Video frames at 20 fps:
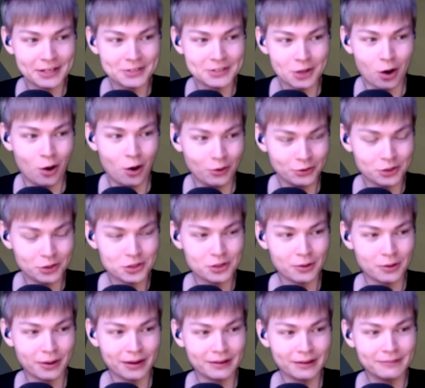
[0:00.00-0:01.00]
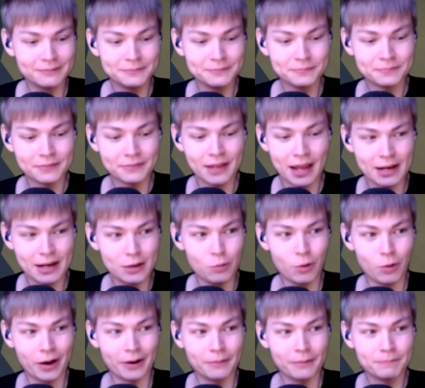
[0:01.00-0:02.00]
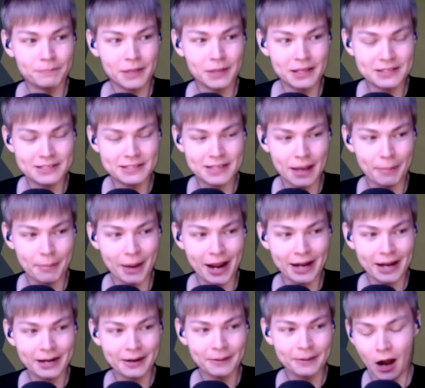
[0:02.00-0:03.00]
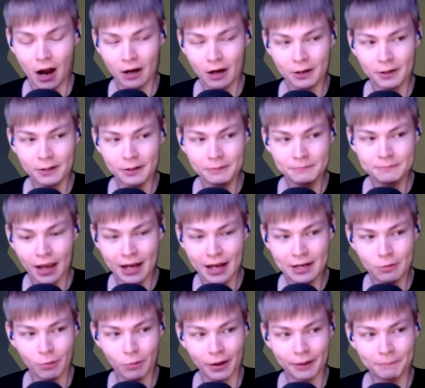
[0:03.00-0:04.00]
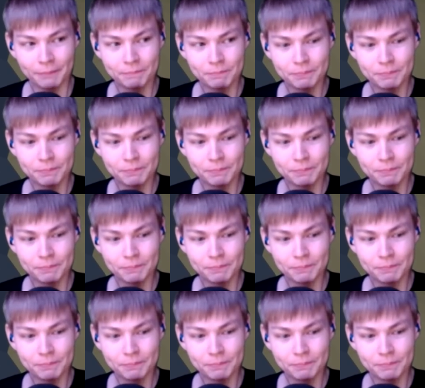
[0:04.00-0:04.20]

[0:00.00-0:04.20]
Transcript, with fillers: is on the screen, anywhere, in Zebak, Akkha, anywhere.